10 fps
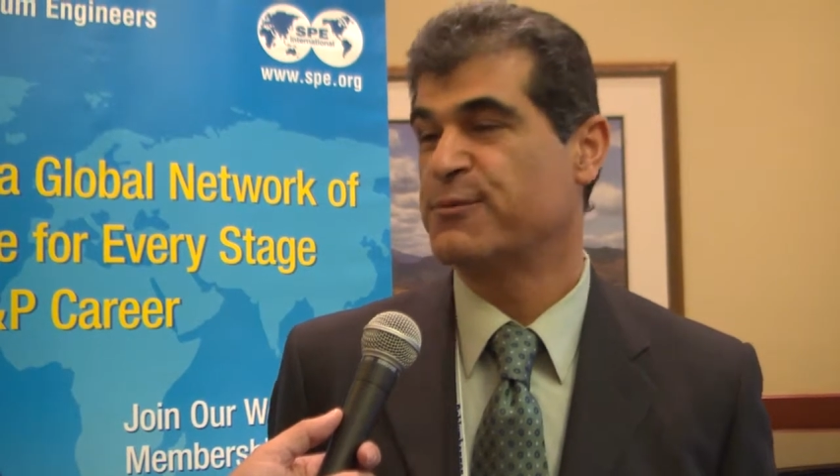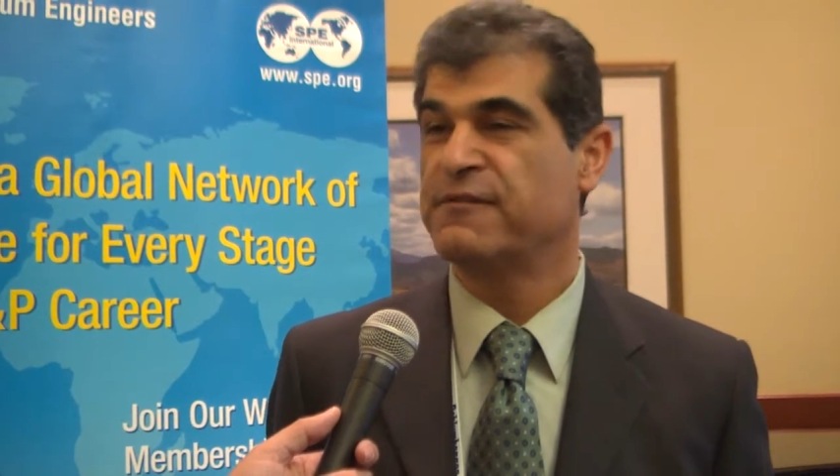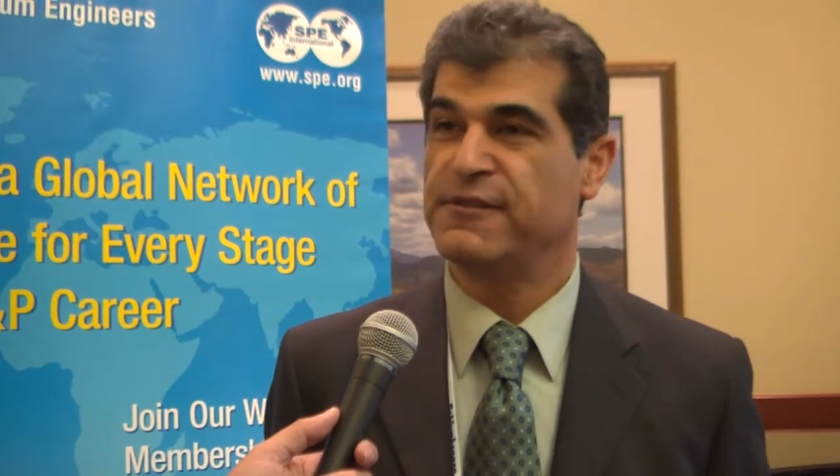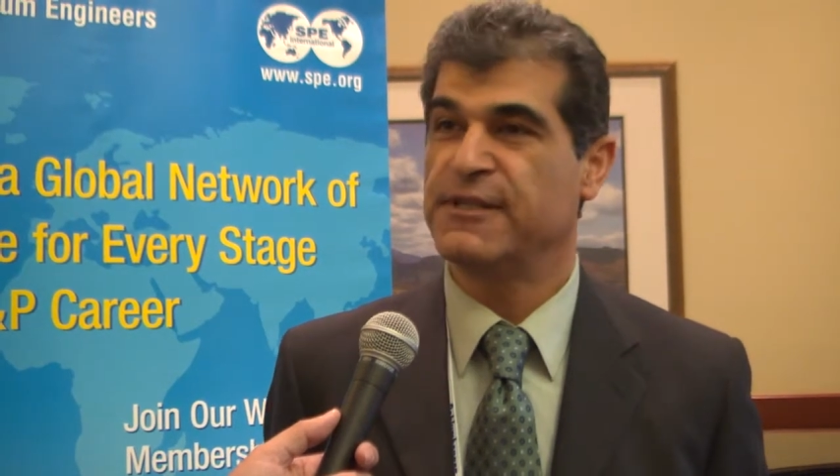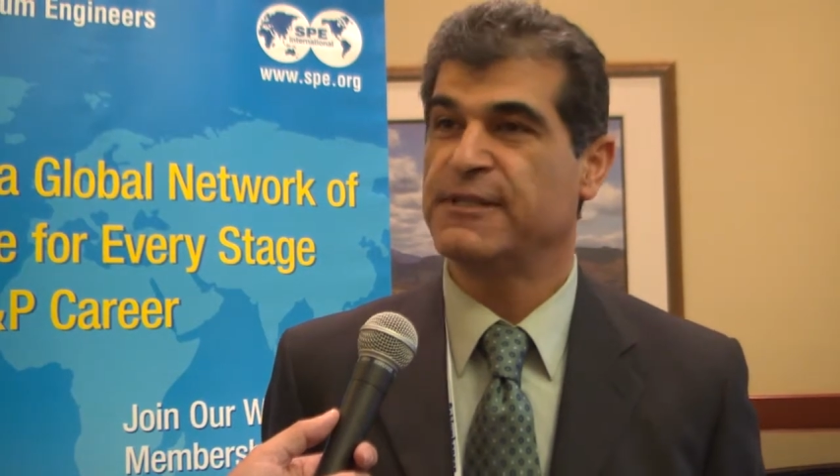
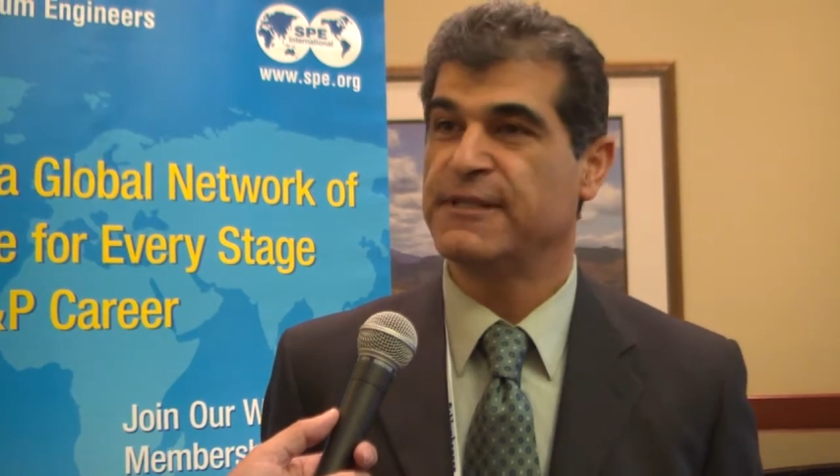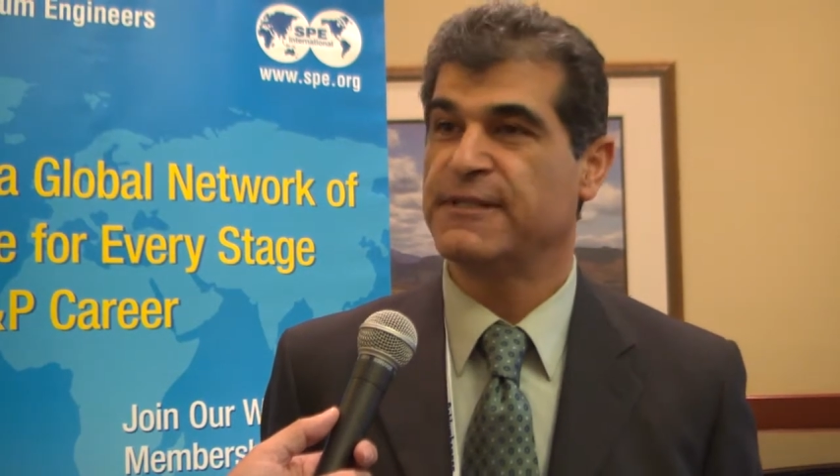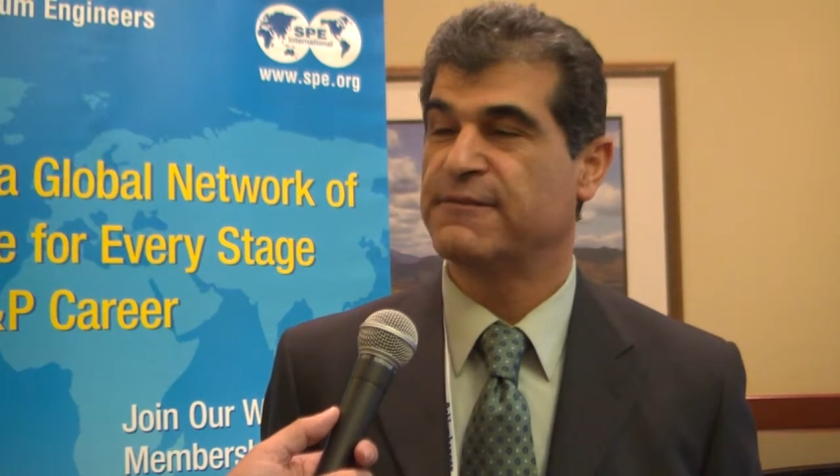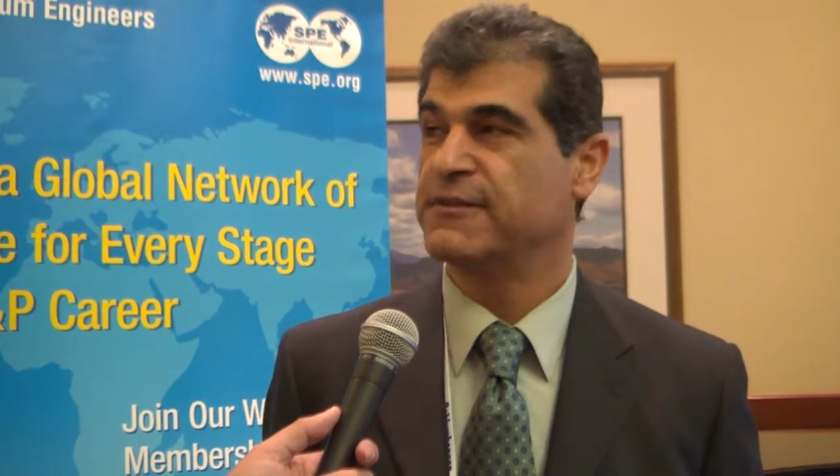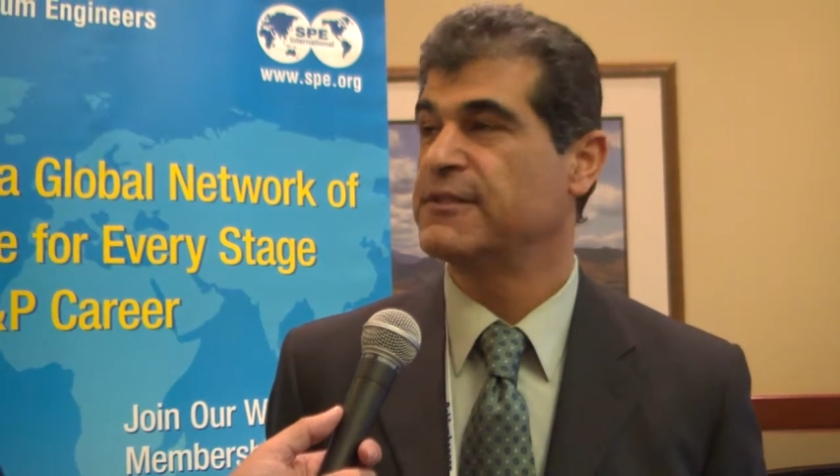
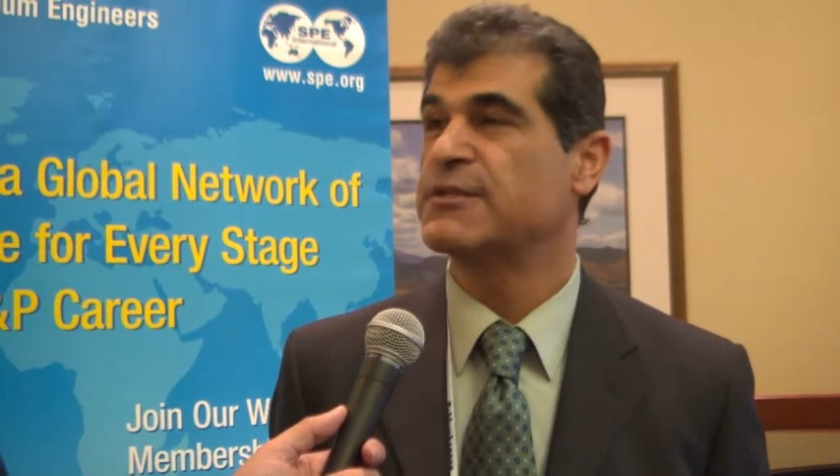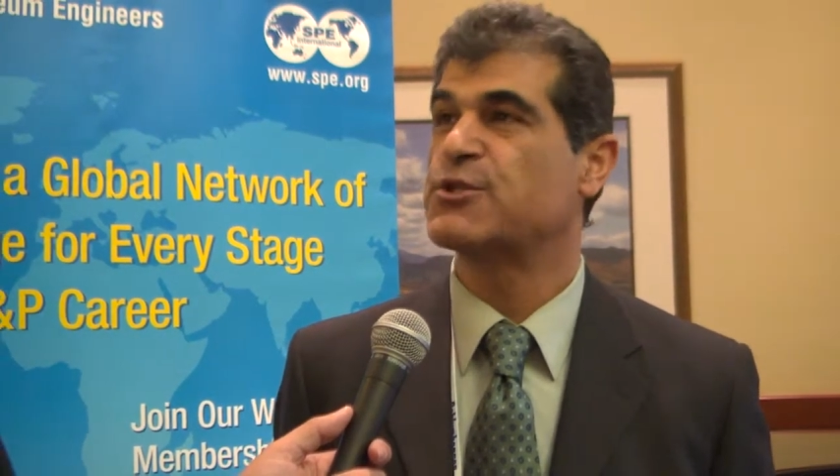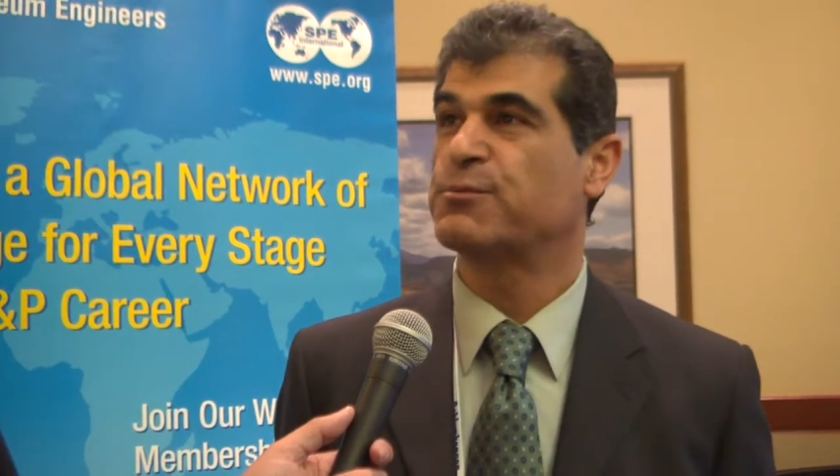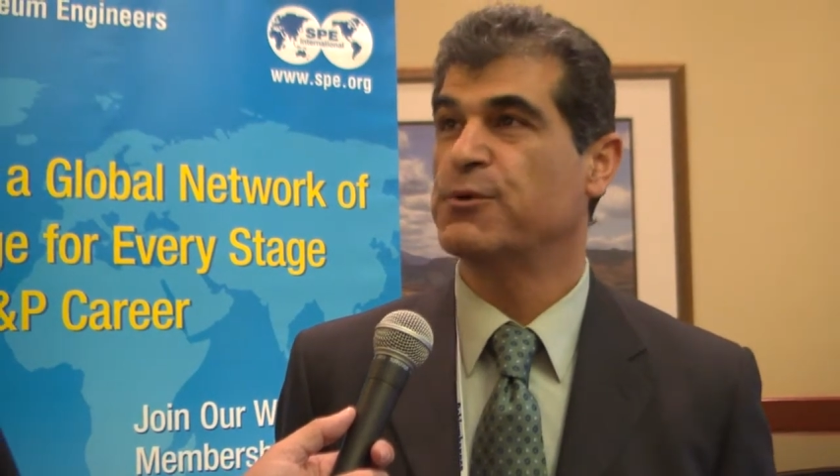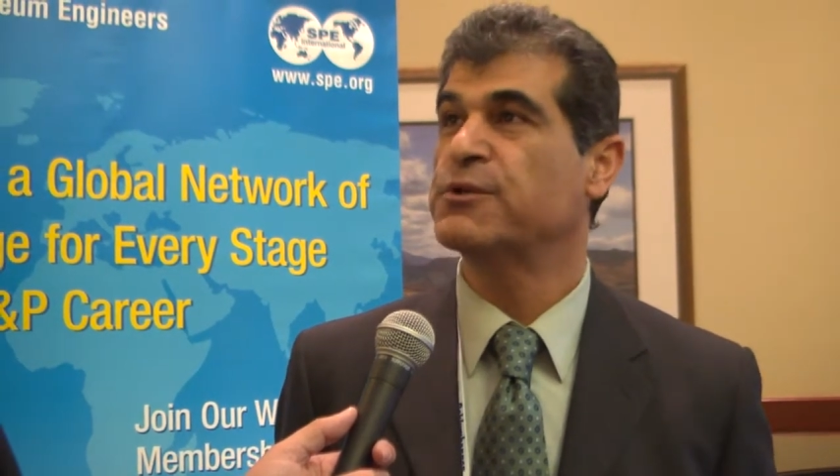definitely
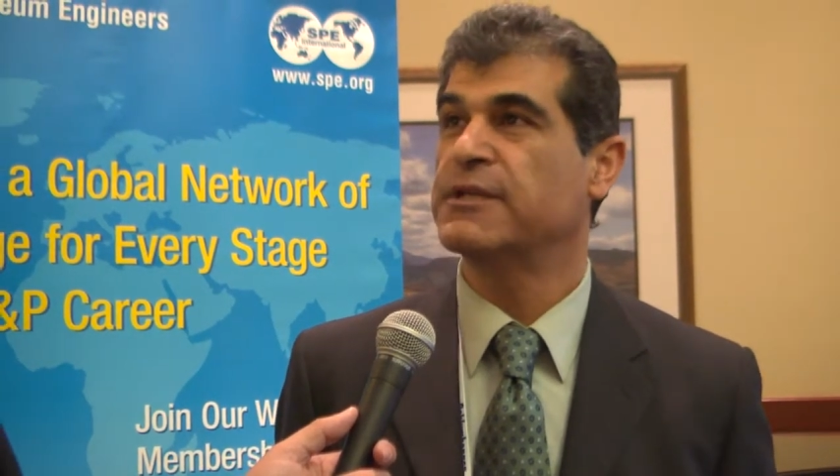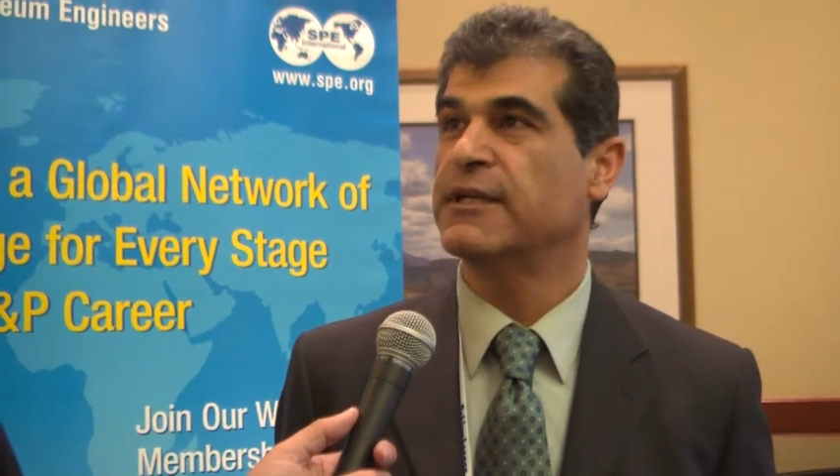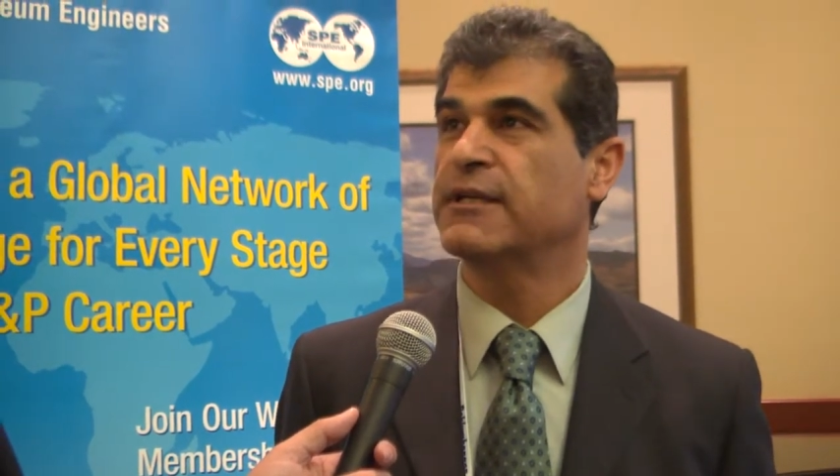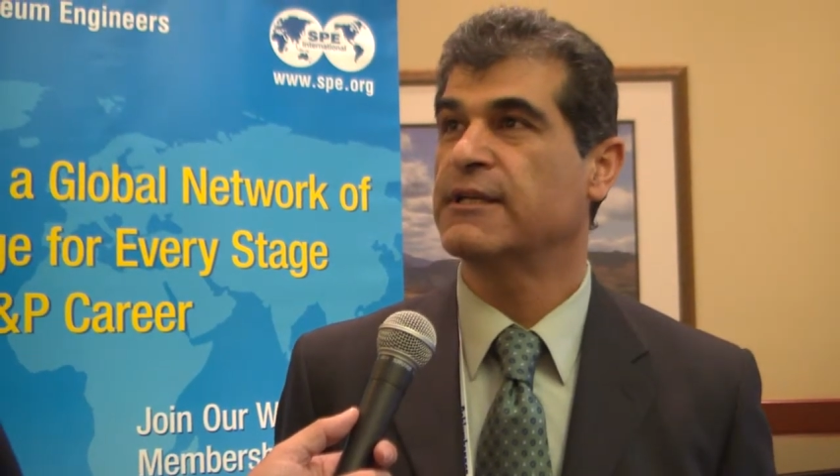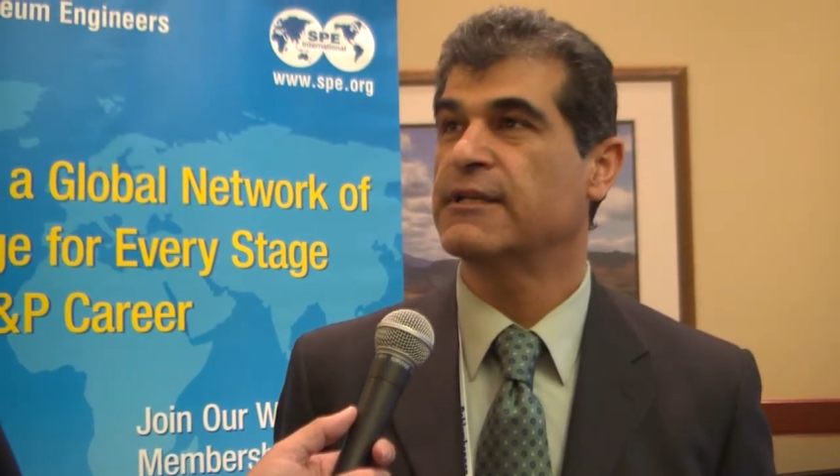
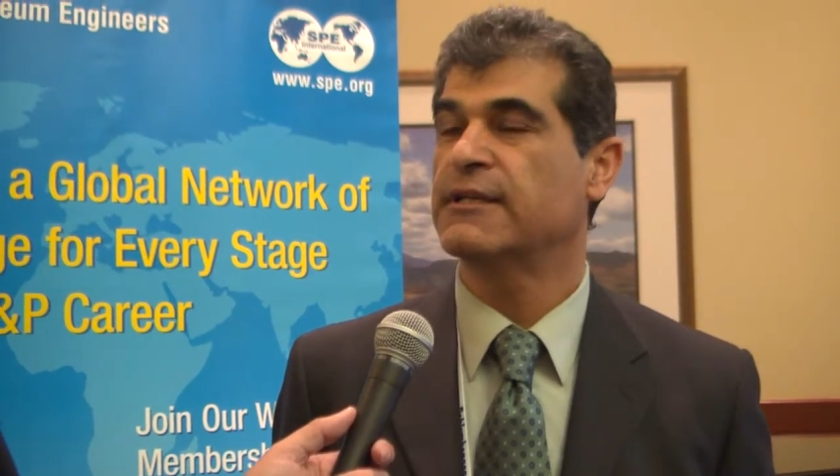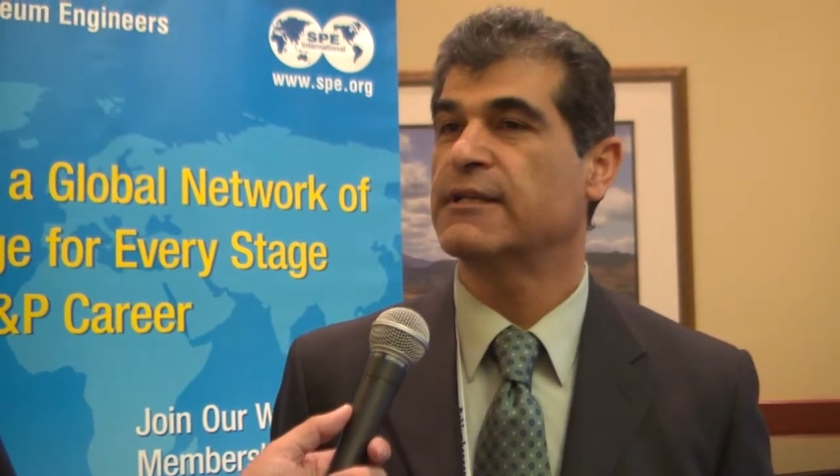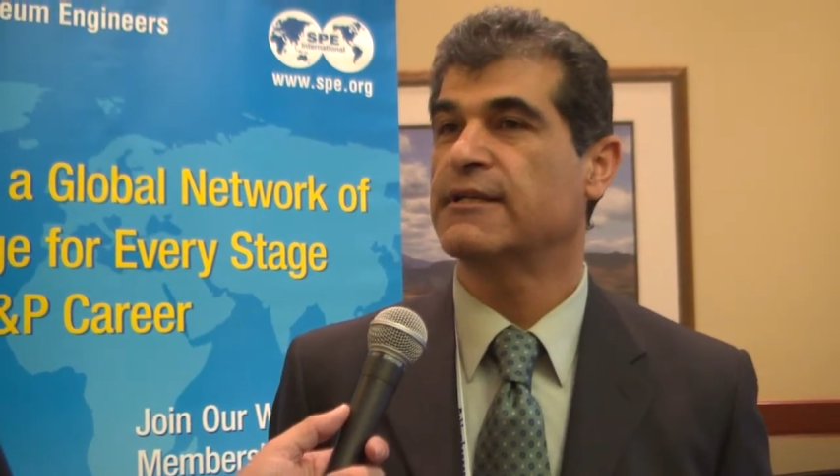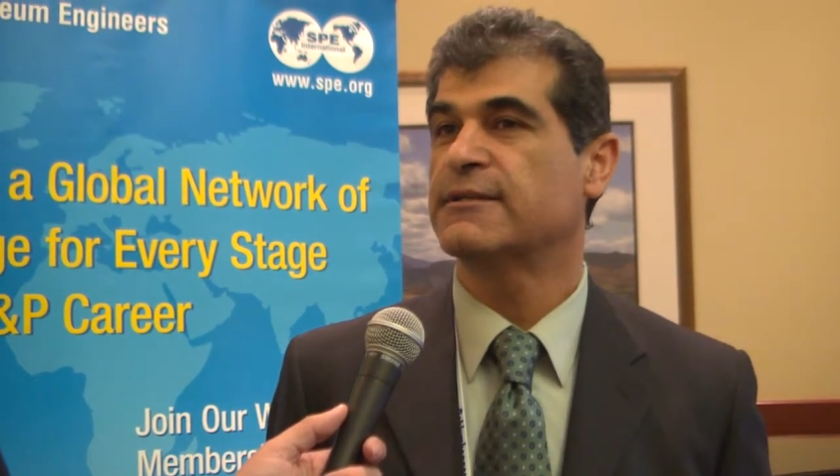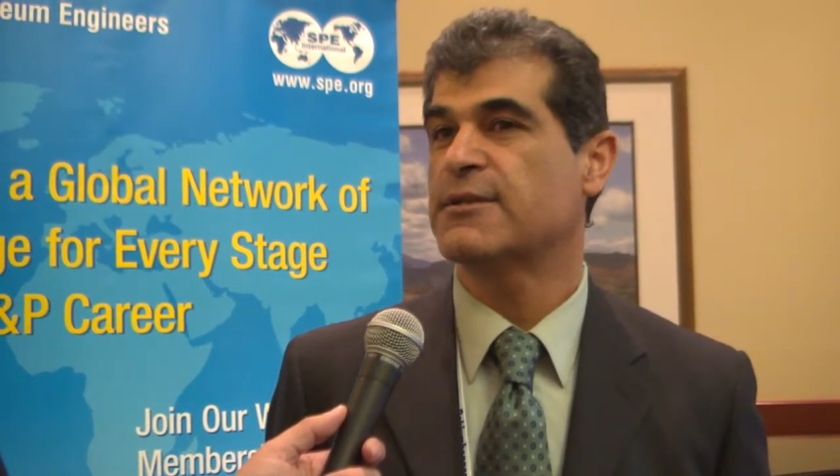supporting and